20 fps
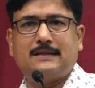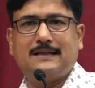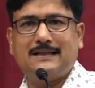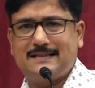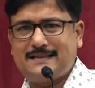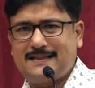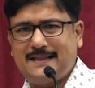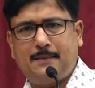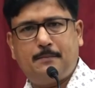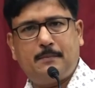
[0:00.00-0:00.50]
And the
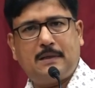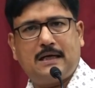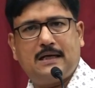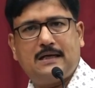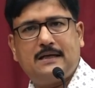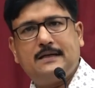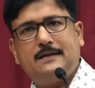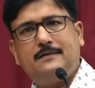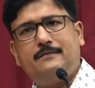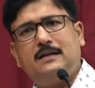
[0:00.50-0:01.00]
same
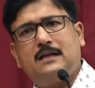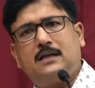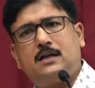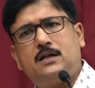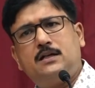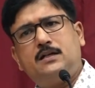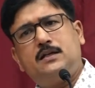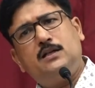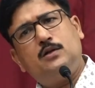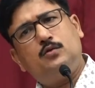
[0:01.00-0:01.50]
will
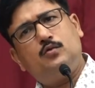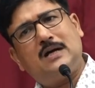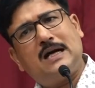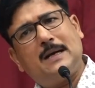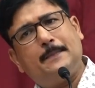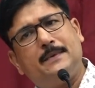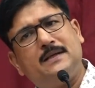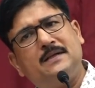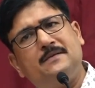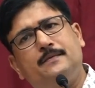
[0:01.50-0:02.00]
continue to
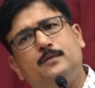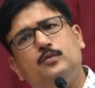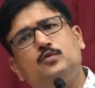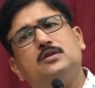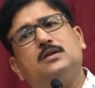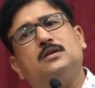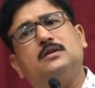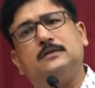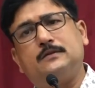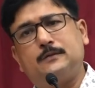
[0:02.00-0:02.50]
happen in
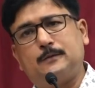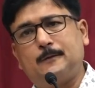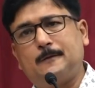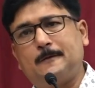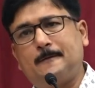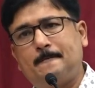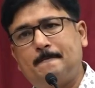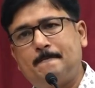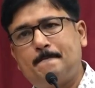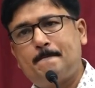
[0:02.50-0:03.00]
future also.
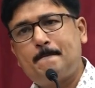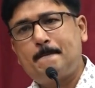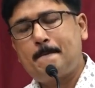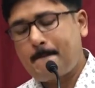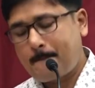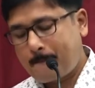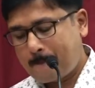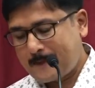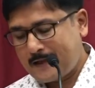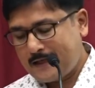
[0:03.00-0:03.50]

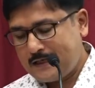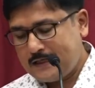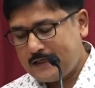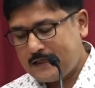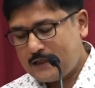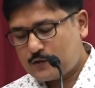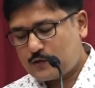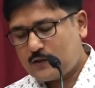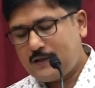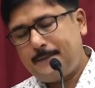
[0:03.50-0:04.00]

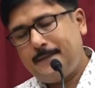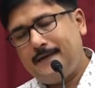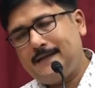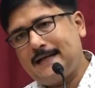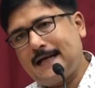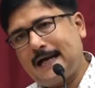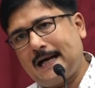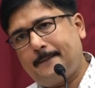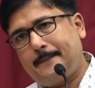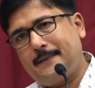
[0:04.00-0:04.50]
So if it
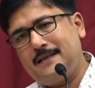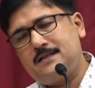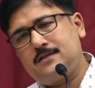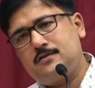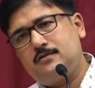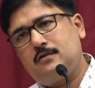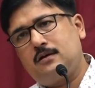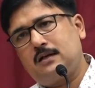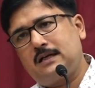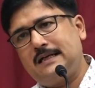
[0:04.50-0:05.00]
happens
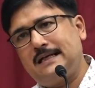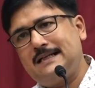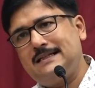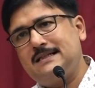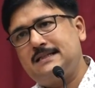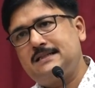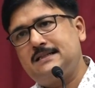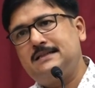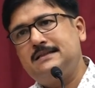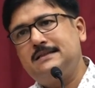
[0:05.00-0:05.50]
to
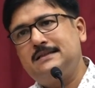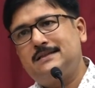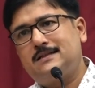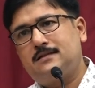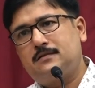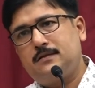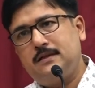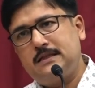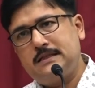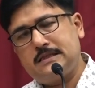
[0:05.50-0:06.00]

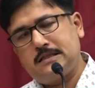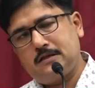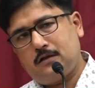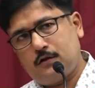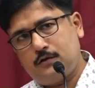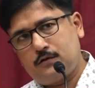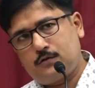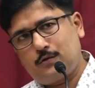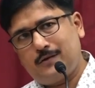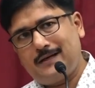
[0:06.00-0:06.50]
organizations, it
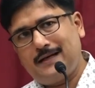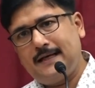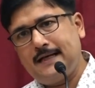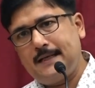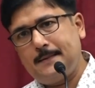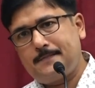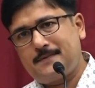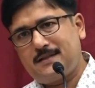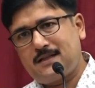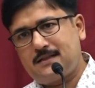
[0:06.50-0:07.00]
also
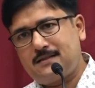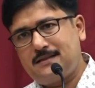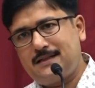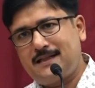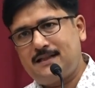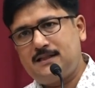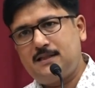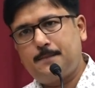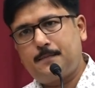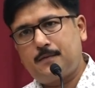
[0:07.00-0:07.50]
helps us that
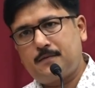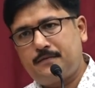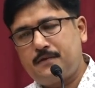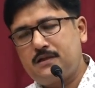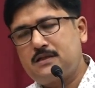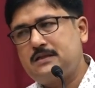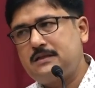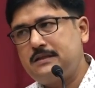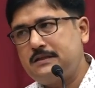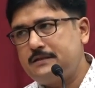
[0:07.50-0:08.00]
as a
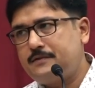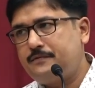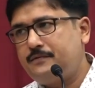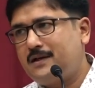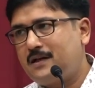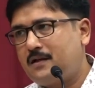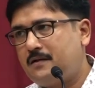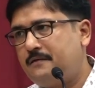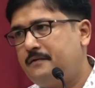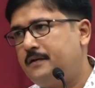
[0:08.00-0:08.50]
professionals, we
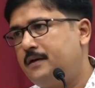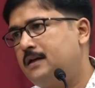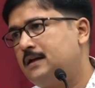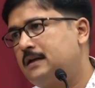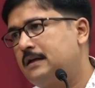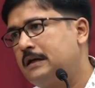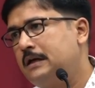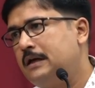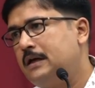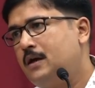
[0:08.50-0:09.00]
are
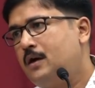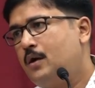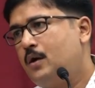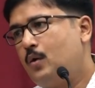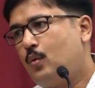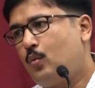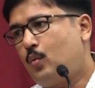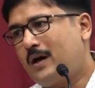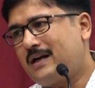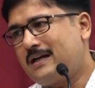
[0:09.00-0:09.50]
aware
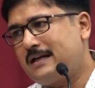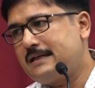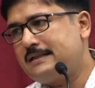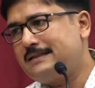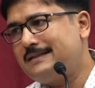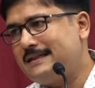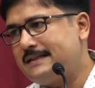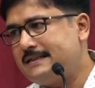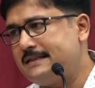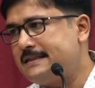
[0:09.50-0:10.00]
what are
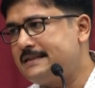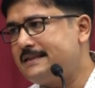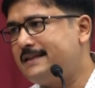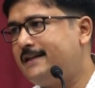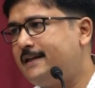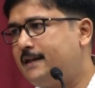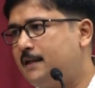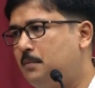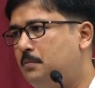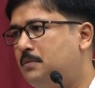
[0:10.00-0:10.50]
the
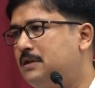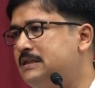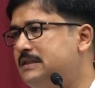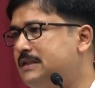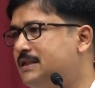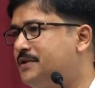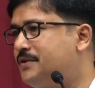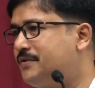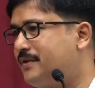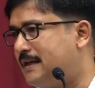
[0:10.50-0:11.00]
existing and
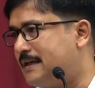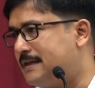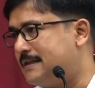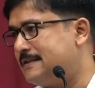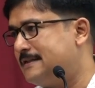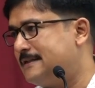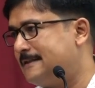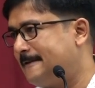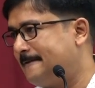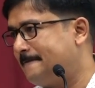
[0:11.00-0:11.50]
emerging
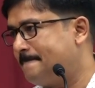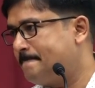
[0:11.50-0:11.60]
trends.